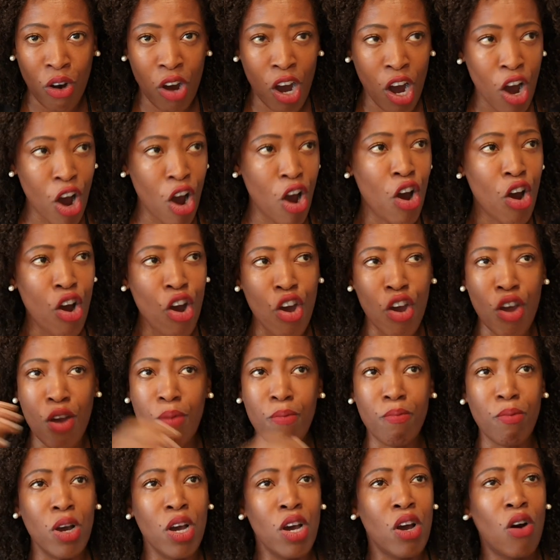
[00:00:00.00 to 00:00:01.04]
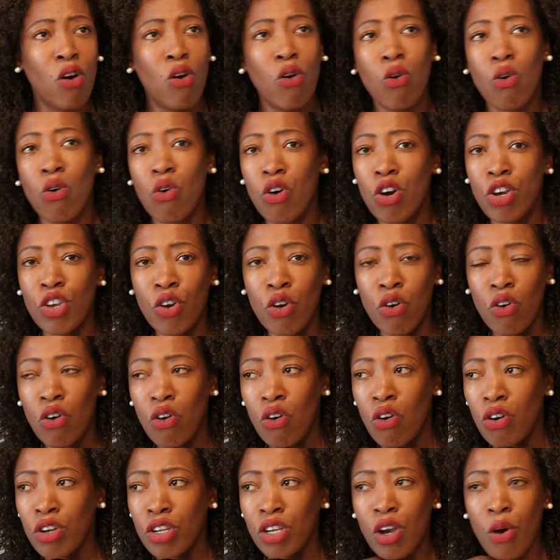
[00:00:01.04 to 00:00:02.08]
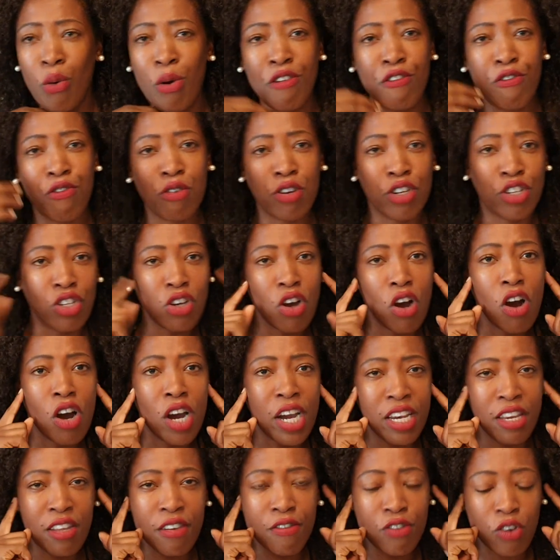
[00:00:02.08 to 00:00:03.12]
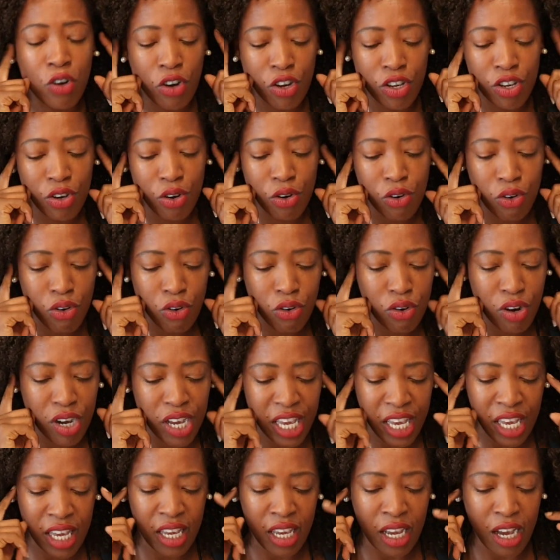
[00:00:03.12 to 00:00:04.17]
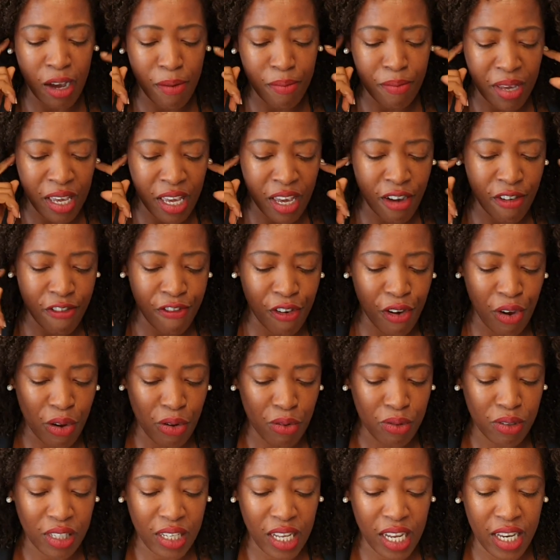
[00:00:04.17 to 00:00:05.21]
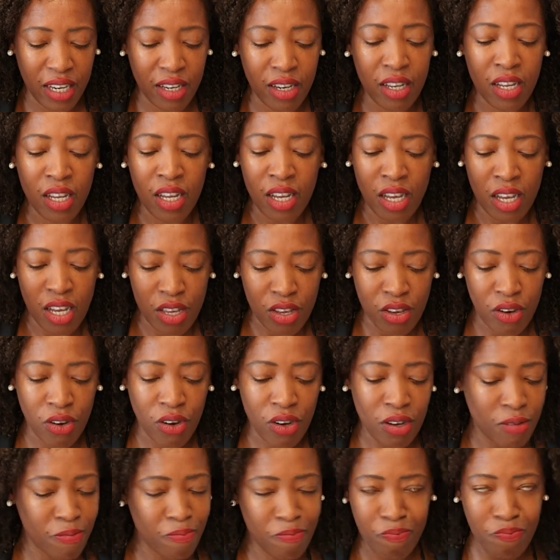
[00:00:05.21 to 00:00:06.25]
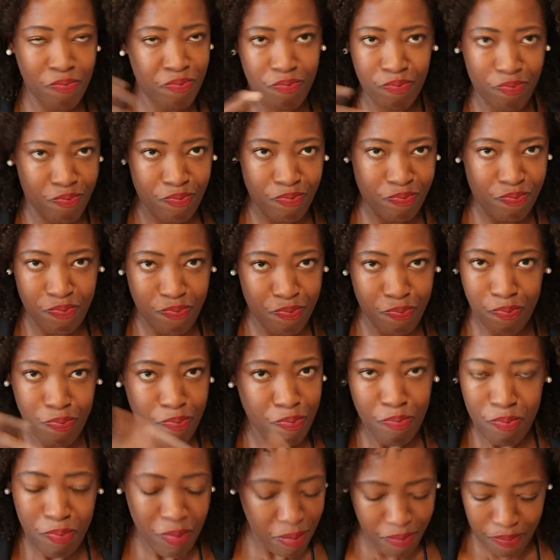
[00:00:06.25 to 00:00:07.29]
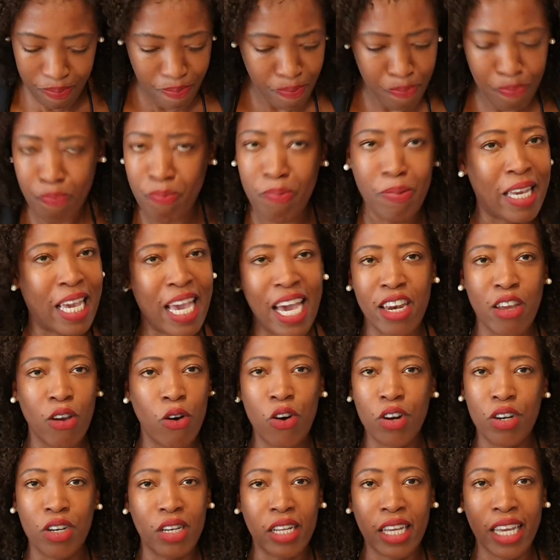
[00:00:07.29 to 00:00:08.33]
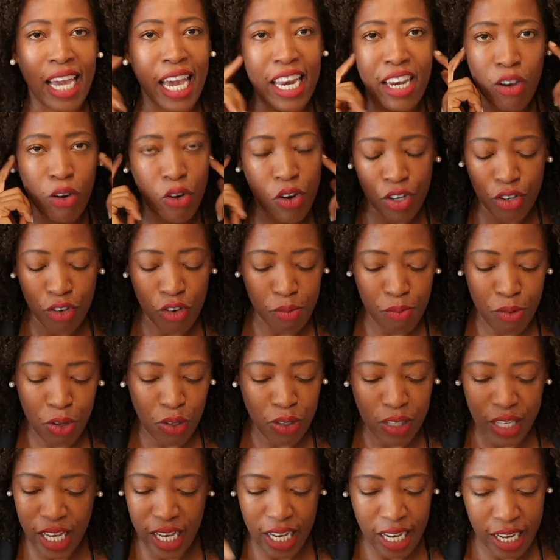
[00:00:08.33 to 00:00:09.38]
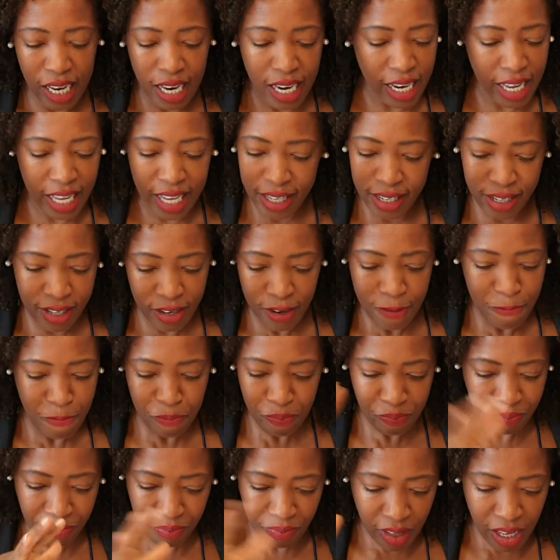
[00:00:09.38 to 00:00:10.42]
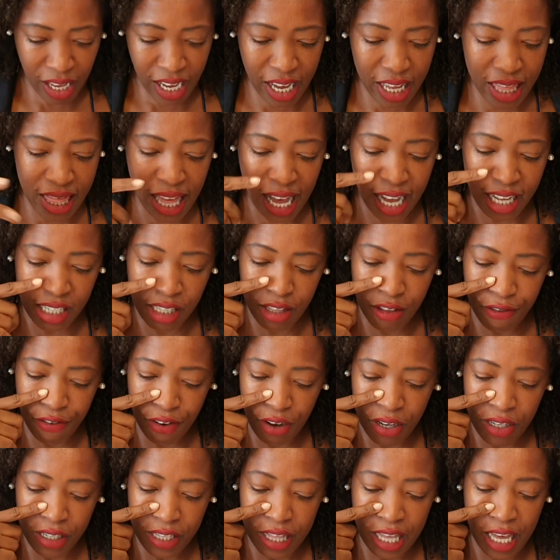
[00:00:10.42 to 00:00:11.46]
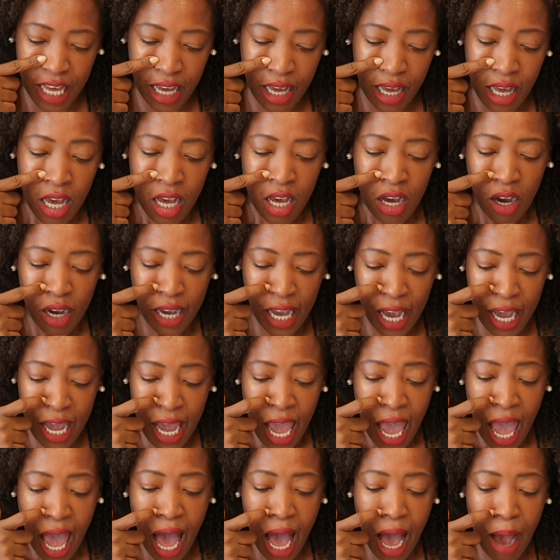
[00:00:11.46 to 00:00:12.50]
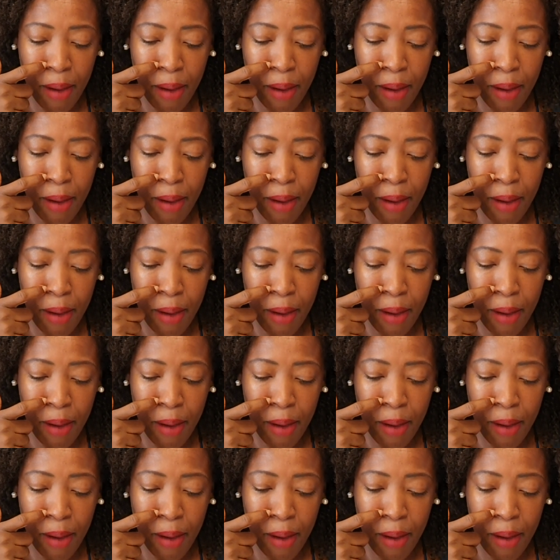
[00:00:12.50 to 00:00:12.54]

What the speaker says: home or you're going for a jog and you've got your earphones in, get it on your music list. Okay, that's the first thing. Okay.